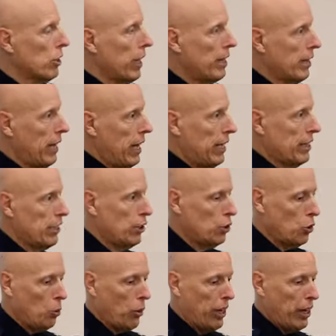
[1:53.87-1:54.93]
at that
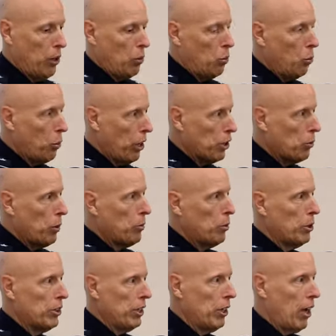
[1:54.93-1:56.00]
to where do we
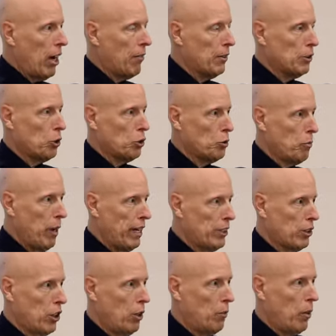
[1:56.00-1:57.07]
put the officers
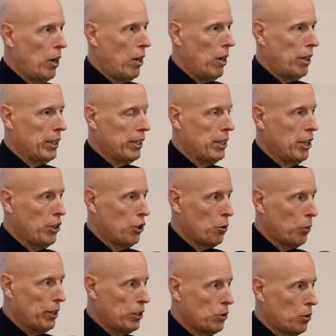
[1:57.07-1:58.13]
based upon the
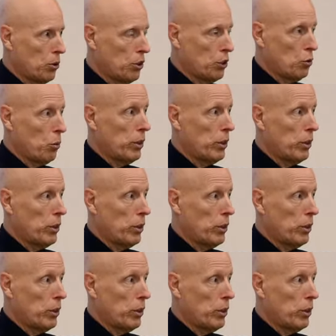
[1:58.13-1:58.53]
resources.